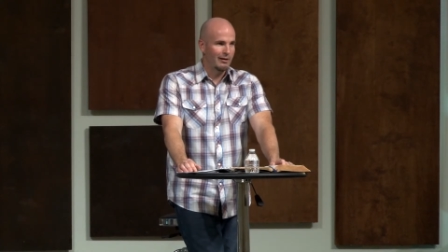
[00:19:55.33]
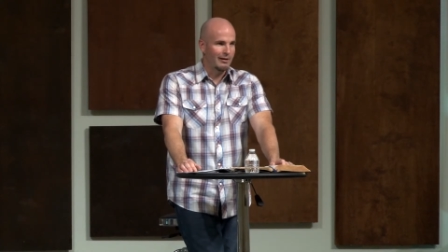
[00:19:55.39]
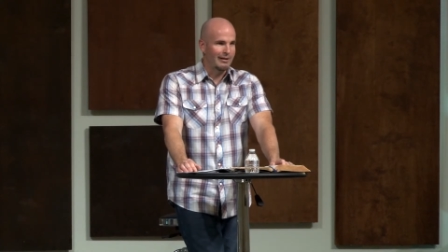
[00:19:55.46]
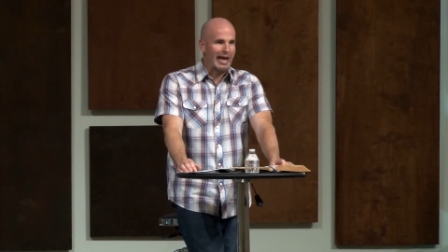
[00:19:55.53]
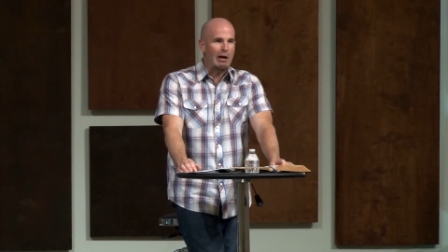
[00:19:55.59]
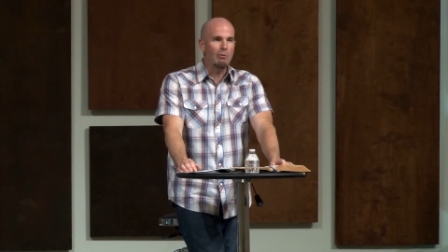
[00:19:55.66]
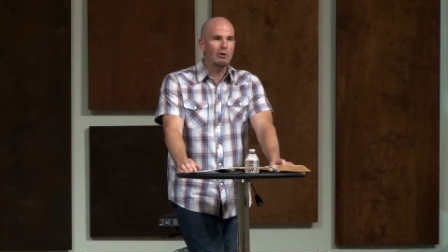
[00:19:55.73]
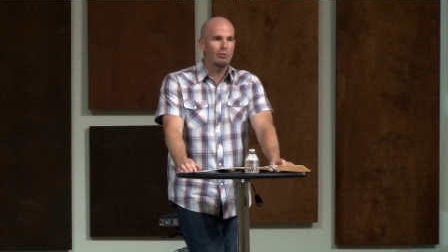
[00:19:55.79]

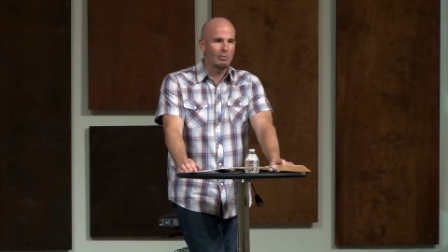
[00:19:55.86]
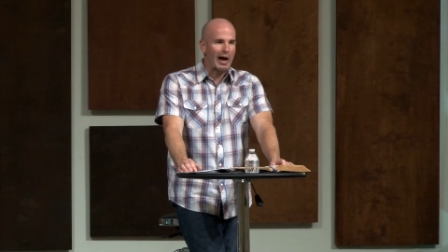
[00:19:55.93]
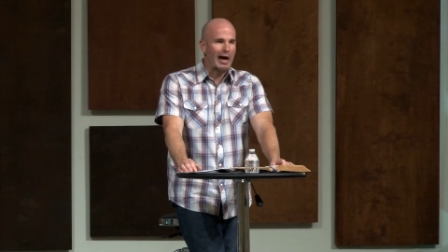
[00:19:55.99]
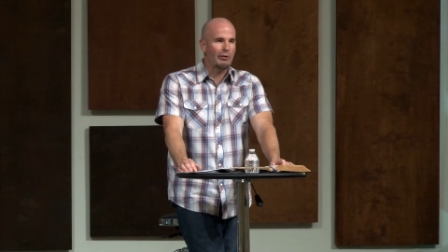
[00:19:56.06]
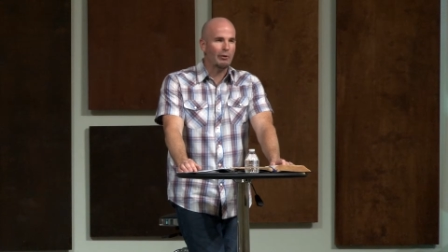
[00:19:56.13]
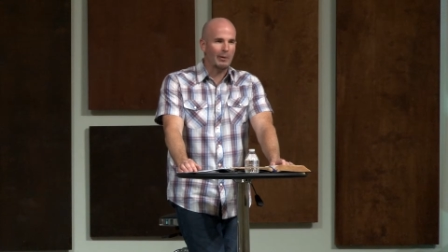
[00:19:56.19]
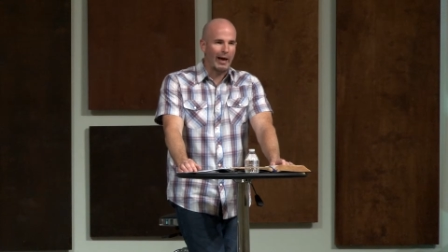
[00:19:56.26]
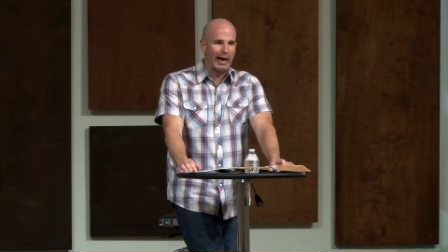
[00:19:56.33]
They would
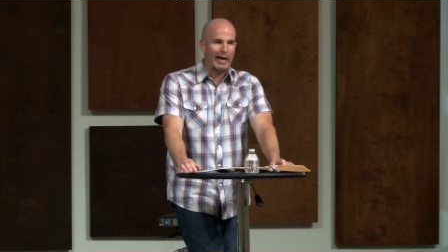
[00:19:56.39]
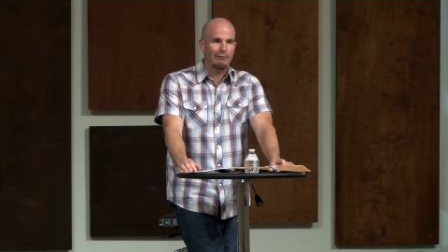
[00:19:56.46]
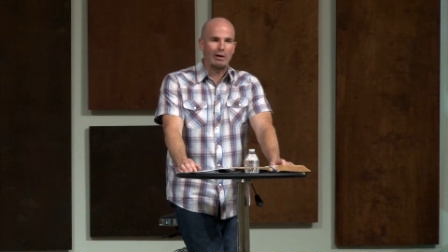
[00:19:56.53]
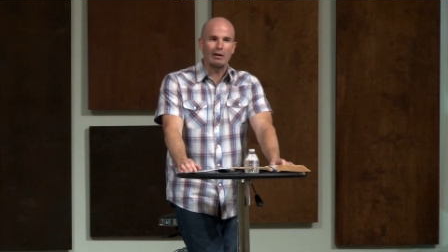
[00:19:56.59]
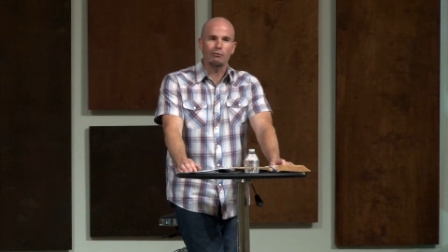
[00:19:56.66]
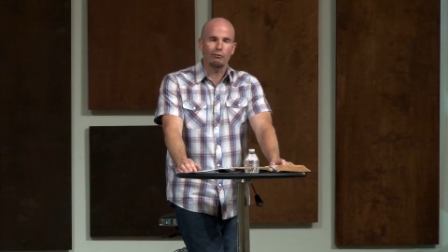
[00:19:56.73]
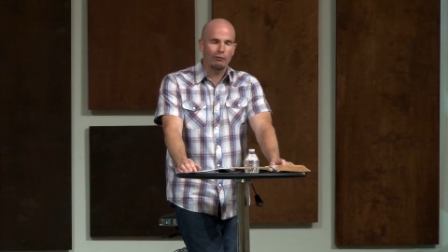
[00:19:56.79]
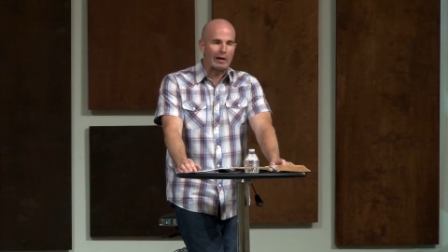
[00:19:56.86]
rather have
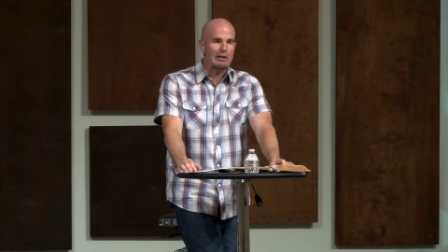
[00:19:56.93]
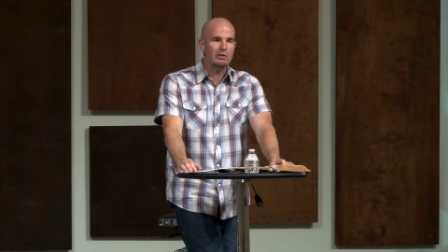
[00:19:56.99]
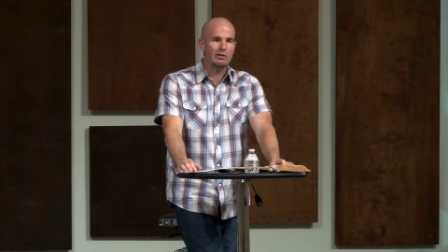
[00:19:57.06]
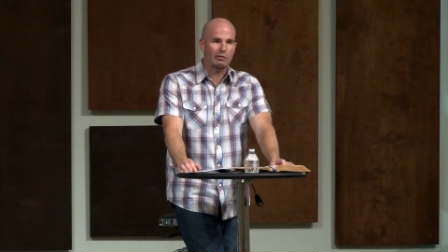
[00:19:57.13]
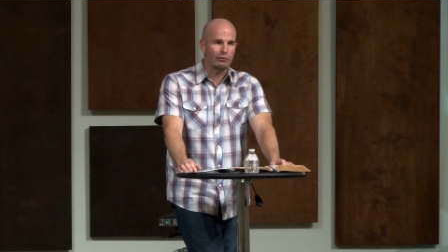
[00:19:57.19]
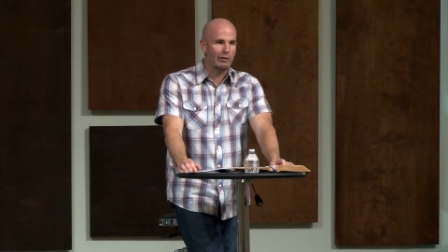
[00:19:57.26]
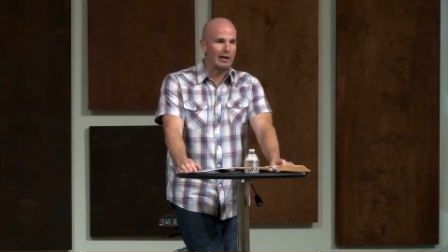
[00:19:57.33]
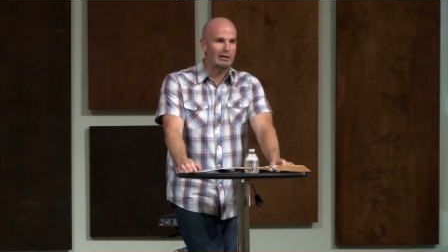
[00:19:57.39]
a face
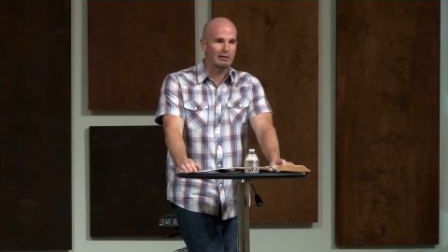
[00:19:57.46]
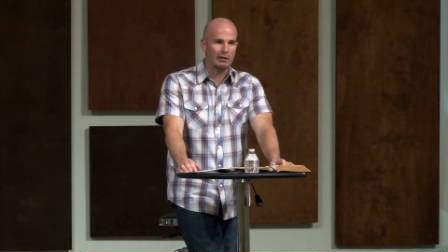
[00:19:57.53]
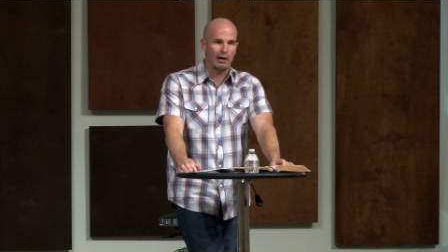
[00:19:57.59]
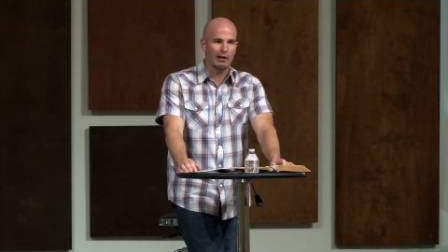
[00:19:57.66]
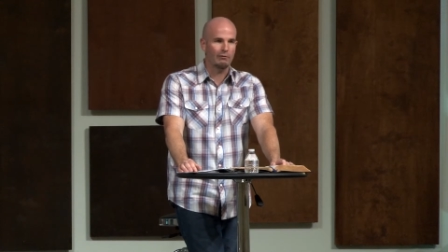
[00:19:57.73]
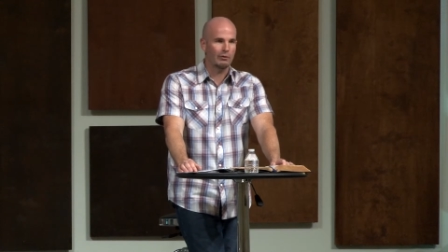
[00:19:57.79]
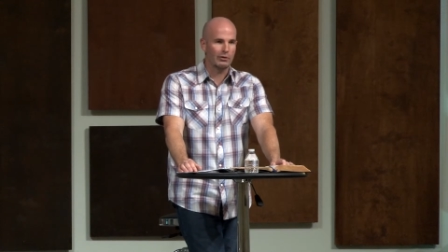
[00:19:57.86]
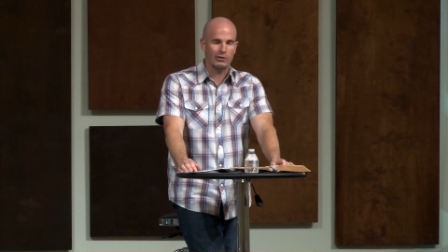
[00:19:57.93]
to face
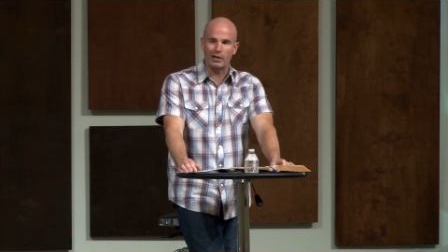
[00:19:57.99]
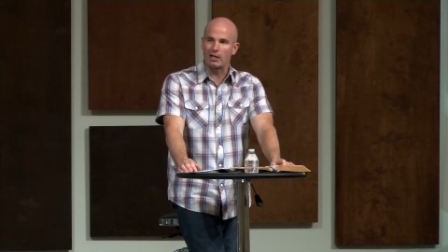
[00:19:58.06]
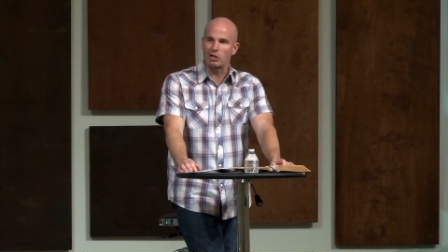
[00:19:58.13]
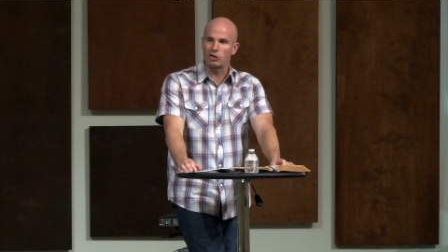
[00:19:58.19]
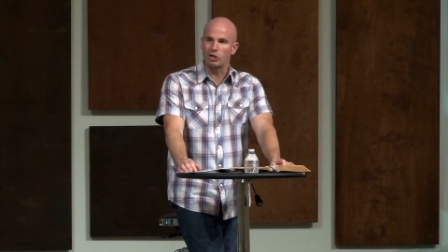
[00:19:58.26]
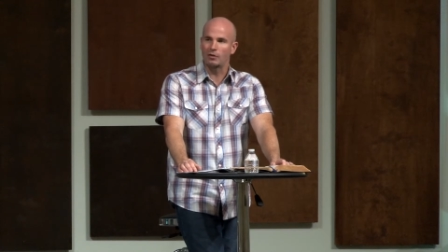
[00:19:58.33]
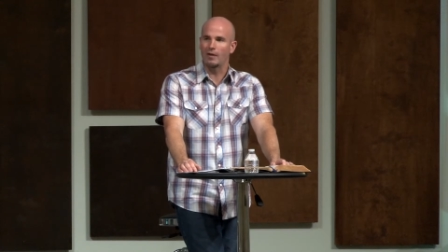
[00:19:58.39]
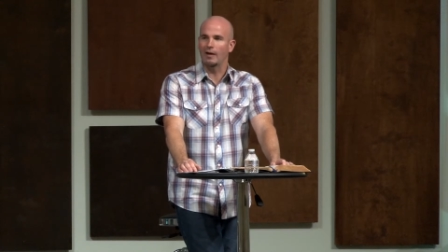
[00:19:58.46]

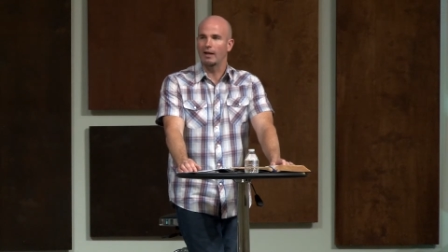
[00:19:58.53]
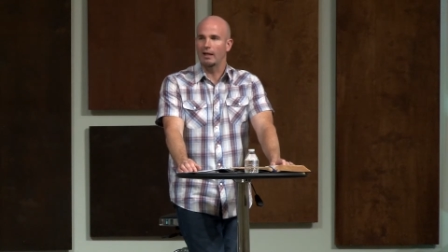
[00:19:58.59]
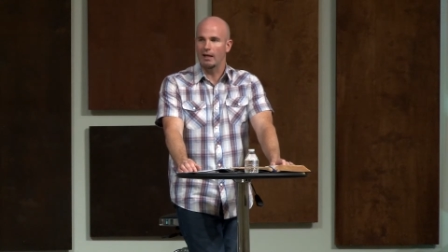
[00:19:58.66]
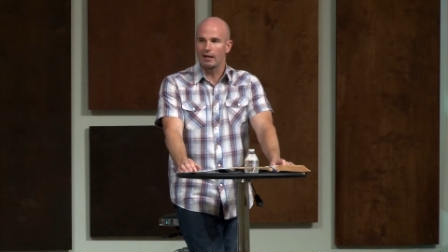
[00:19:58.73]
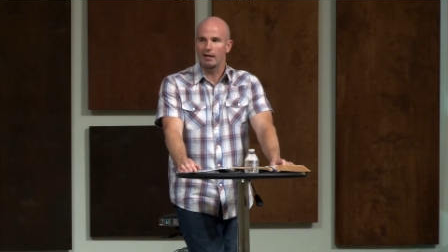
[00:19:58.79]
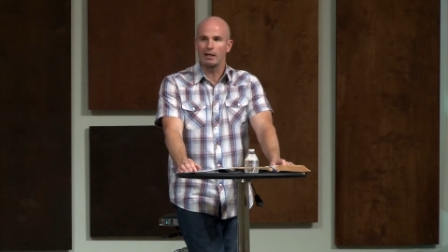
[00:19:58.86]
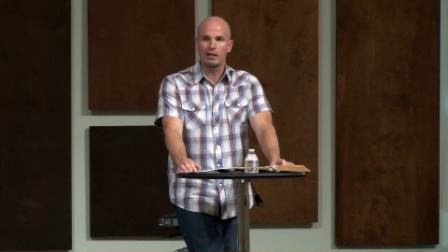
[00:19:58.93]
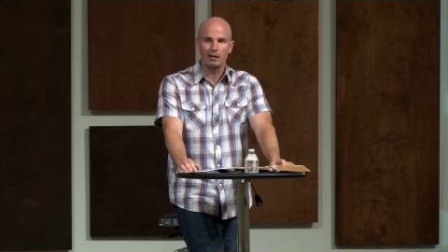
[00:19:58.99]
conversation than
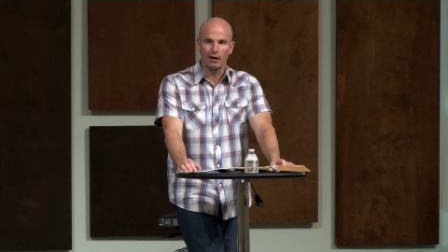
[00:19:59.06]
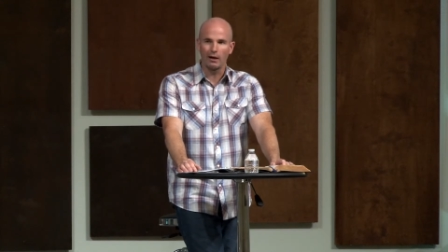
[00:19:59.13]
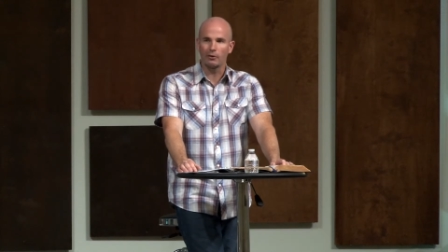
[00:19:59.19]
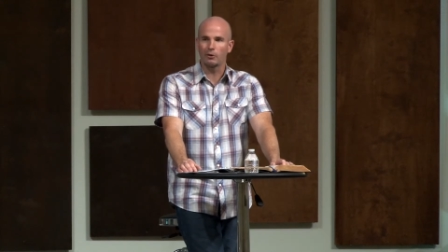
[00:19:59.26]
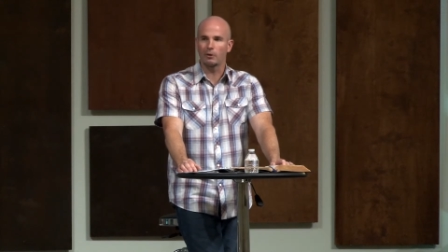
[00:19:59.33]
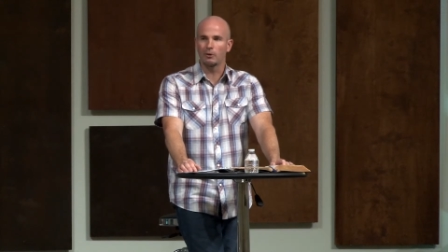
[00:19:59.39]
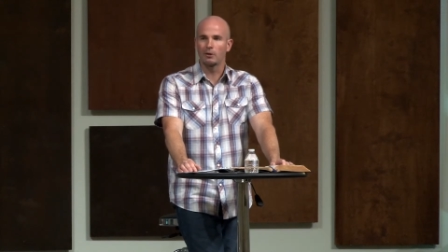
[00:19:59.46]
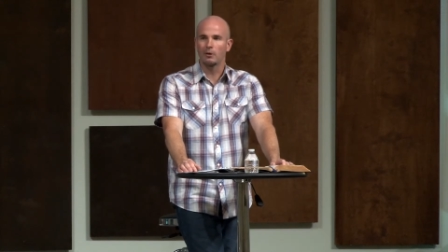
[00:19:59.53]
any
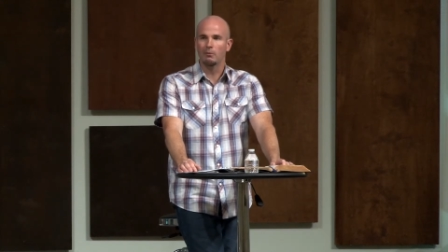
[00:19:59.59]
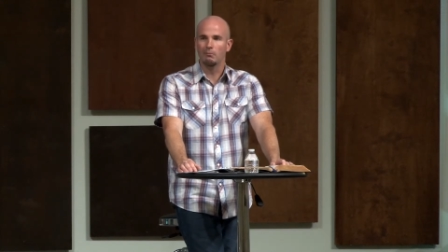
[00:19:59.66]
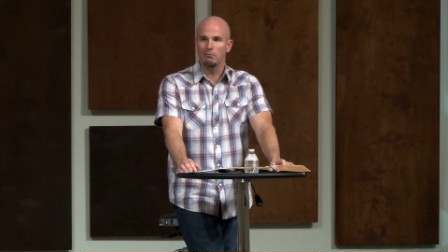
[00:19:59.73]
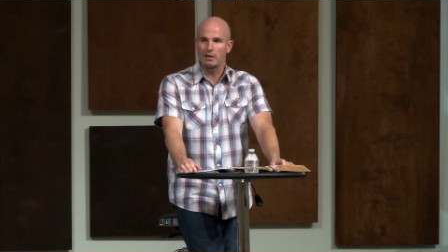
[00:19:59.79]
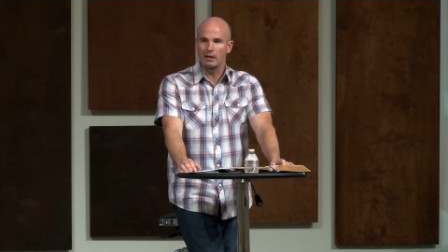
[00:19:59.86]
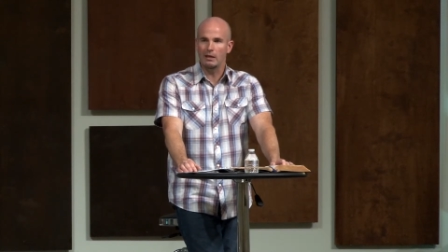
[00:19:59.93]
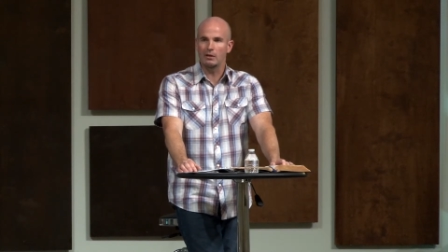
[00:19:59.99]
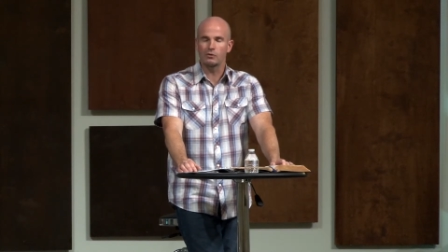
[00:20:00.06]
other
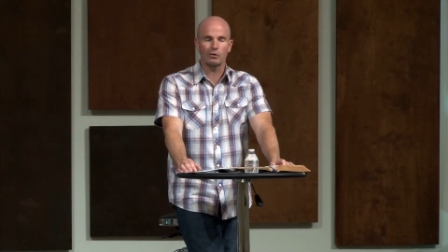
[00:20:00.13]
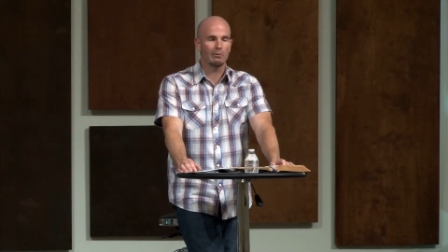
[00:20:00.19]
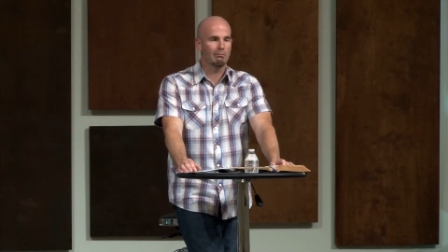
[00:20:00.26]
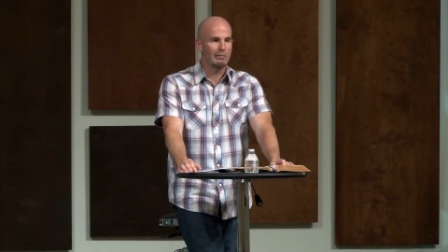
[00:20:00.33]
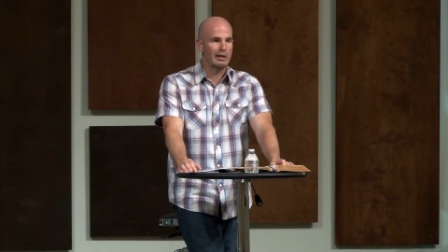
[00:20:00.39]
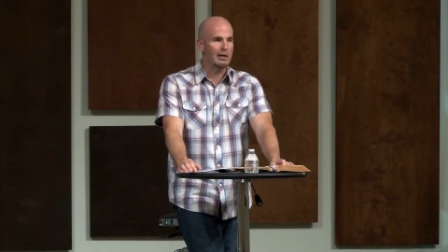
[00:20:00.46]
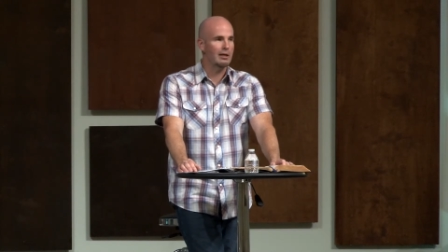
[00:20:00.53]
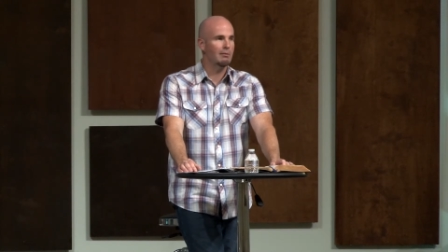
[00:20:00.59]
means or
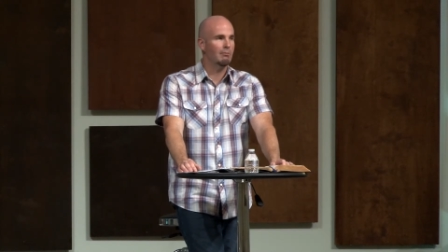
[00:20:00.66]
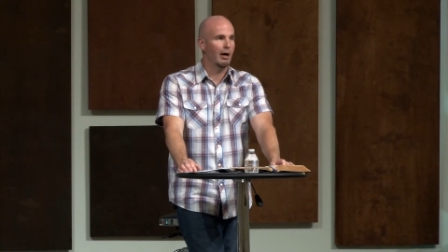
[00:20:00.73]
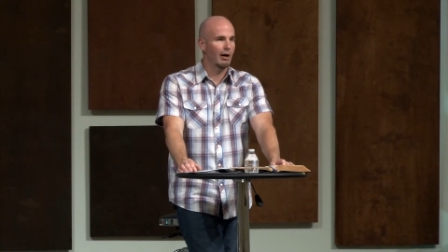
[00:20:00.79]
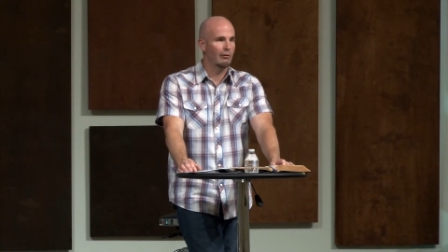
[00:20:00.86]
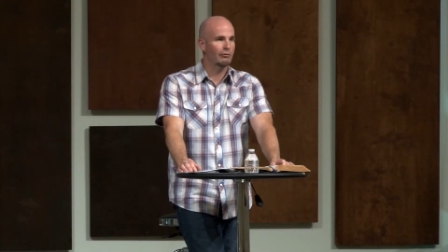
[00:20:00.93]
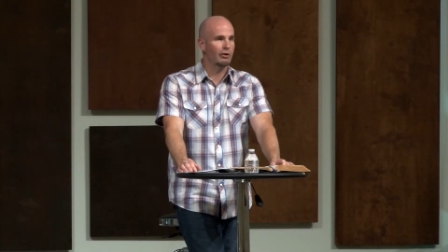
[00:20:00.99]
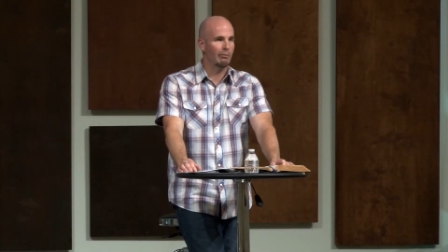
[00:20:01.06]
medium of